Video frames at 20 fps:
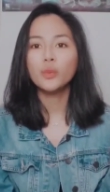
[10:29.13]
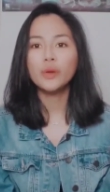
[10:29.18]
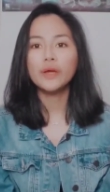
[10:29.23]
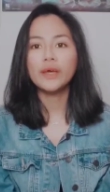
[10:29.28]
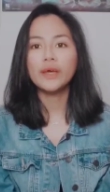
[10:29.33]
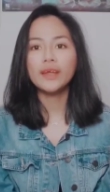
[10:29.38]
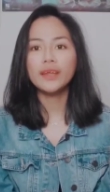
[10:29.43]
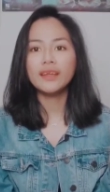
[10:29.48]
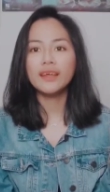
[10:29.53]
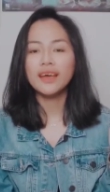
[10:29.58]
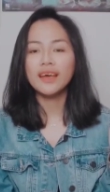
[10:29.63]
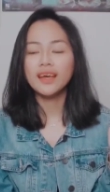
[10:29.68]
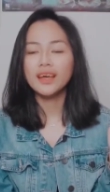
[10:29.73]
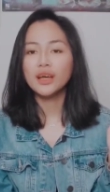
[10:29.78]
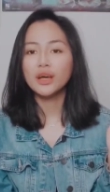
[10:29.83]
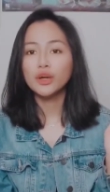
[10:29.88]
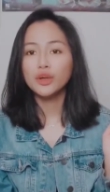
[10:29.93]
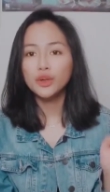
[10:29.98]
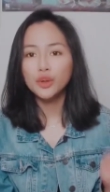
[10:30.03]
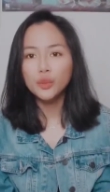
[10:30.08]
with
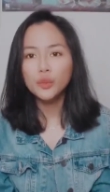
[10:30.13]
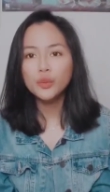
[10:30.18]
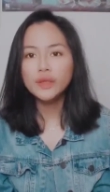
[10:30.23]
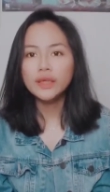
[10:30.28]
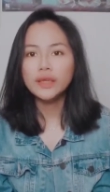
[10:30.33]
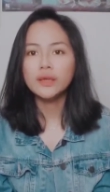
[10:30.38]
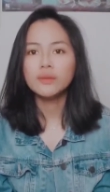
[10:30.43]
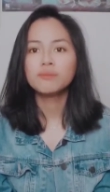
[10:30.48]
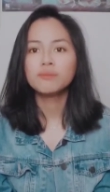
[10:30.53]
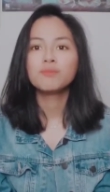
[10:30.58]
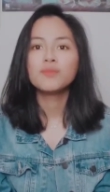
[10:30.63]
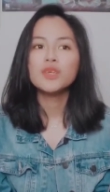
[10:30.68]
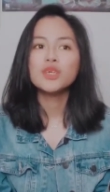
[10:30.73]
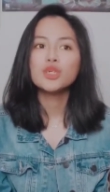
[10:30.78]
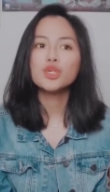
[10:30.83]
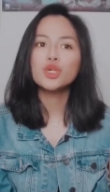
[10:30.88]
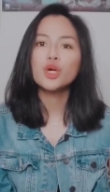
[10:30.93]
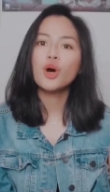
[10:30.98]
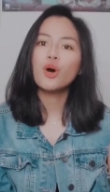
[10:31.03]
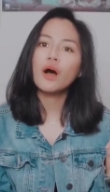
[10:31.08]
Yoongi.
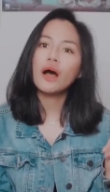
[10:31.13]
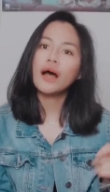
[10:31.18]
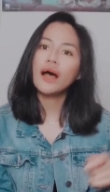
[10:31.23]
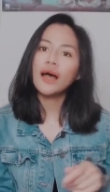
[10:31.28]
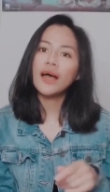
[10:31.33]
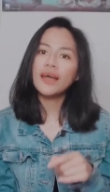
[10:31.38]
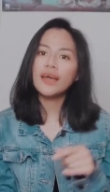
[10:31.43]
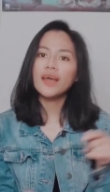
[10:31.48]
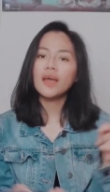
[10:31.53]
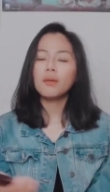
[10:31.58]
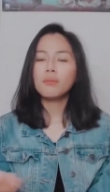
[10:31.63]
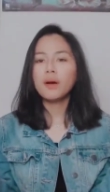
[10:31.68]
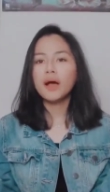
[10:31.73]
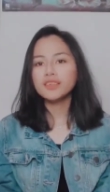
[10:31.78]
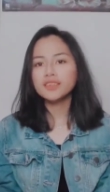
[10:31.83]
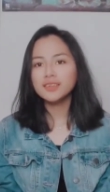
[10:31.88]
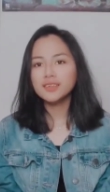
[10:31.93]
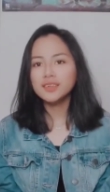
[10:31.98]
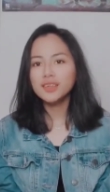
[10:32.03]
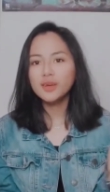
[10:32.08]
So I am
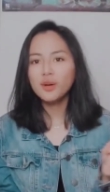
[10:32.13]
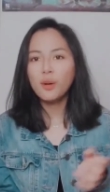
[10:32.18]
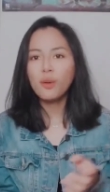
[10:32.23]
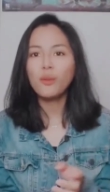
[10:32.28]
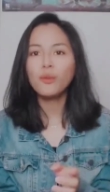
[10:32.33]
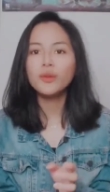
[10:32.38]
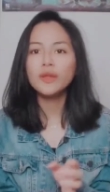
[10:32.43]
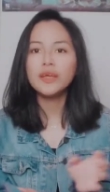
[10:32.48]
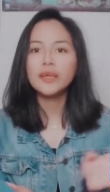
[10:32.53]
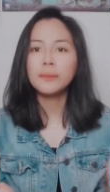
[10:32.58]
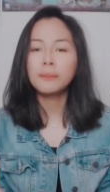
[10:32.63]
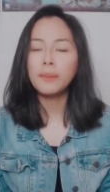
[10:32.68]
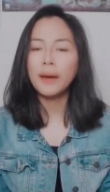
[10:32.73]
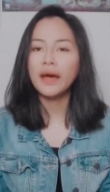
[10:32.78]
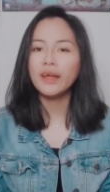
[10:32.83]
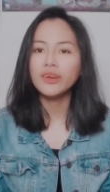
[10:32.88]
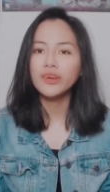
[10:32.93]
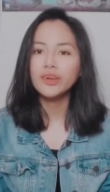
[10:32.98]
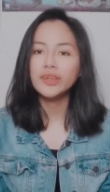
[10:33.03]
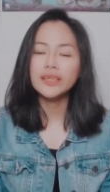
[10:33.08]
actually holding a
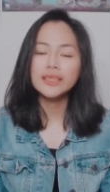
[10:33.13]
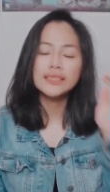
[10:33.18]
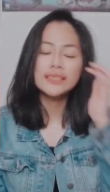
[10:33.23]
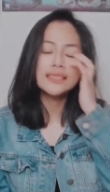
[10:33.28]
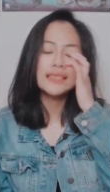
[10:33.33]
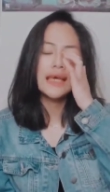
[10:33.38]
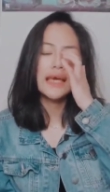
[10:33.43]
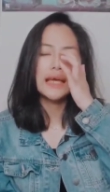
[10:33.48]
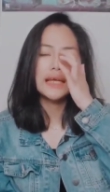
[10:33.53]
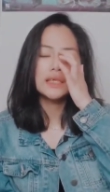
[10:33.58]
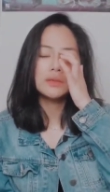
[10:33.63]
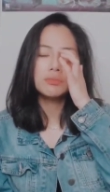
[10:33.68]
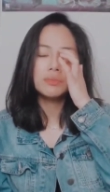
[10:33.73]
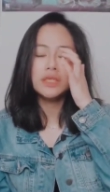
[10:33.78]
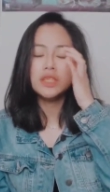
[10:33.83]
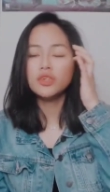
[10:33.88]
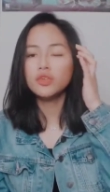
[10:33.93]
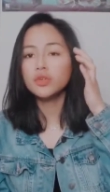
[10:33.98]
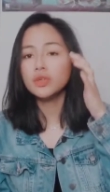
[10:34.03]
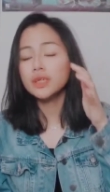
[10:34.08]
banner that says
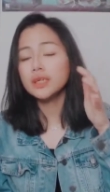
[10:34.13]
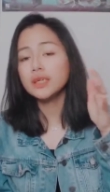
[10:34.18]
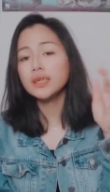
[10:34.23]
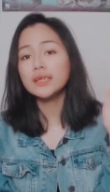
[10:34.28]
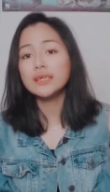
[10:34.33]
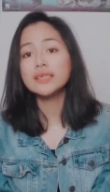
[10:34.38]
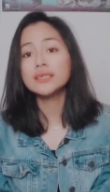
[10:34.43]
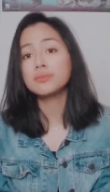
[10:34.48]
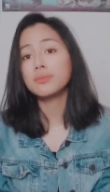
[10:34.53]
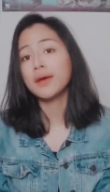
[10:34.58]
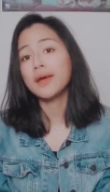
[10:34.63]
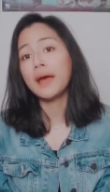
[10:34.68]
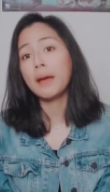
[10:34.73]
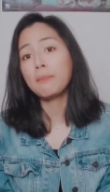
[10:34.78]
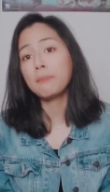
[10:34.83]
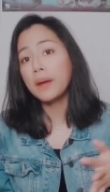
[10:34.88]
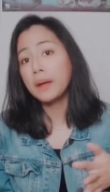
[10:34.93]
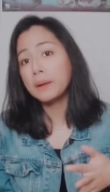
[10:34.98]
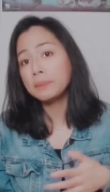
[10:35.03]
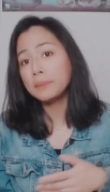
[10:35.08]
Min Yoongi is my
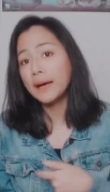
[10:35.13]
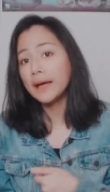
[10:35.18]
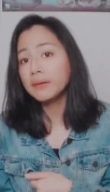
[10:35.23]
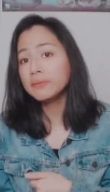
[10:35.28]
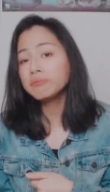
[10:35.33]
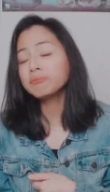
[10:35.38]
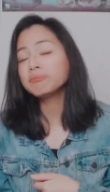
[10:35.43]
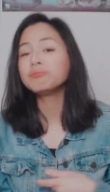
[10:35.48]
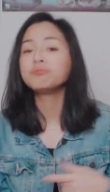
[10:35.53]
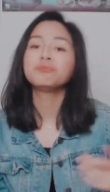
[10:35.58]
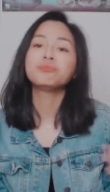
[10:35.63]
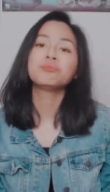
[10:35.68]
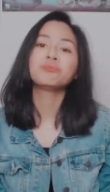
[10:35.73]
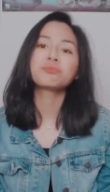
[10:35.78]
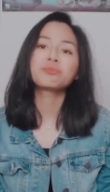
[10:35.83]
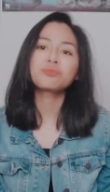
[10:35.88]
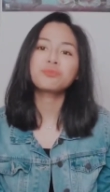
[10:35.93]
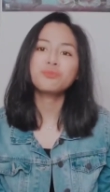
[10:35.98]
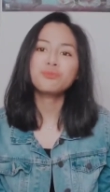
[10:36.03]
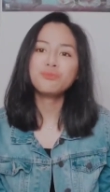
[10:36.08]
Anpan man.
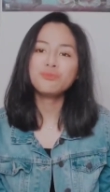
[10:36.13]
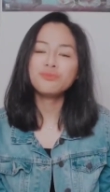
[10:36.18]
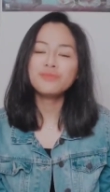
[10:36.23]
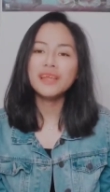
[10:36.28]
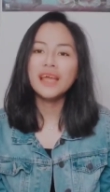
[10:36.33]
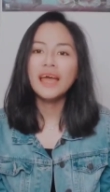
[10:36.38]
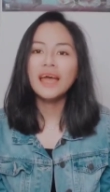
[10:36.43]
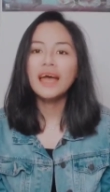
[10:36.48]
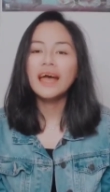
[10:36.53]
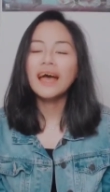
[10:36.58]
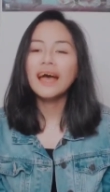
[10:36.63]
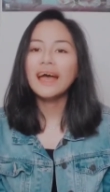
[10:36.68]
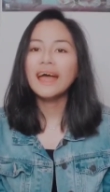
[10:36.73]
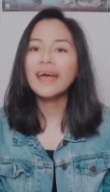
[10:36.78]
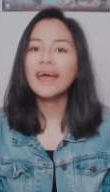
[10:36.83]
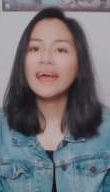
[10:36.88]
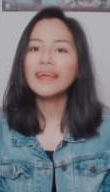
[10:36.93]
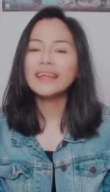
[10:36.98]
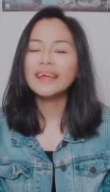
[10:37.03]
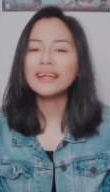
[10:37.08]

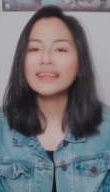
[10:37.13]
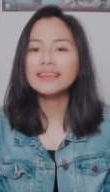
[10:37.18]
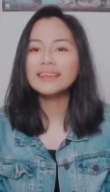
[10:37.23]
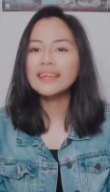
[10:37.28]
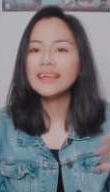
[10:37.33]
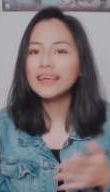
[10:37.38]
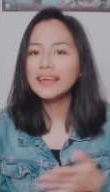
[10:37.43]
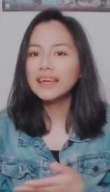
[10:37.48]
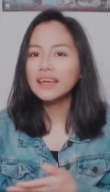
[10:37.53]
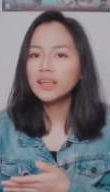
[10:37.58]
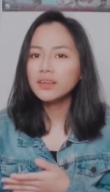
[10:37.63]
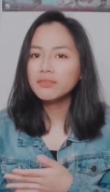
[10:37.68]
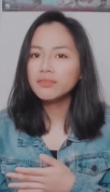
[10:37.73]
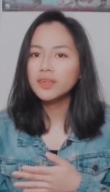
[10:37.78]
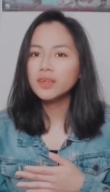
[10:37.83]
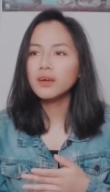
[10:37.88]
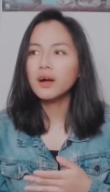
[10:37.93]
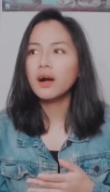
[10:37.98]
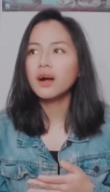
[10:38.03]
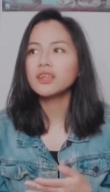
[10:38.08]
And at the end
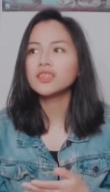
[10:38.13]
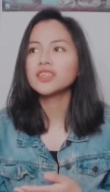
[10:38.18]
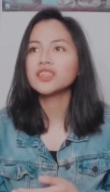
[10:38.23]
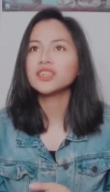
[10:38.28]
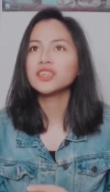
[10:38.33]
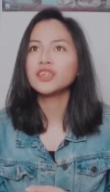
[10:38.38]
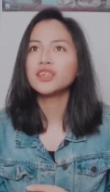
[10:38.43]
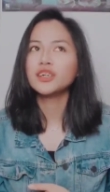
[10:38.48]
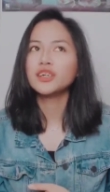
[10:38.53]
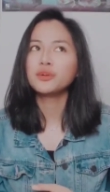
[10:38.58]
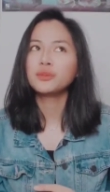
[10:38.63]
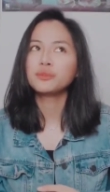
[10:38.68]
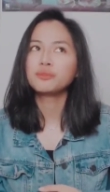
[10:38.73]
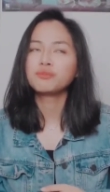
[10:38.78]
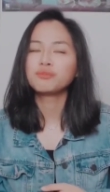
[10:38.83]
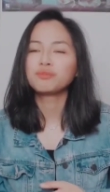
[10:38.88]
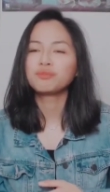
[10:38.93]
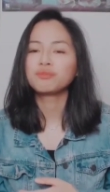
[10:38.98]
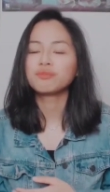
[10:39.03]
of the concert,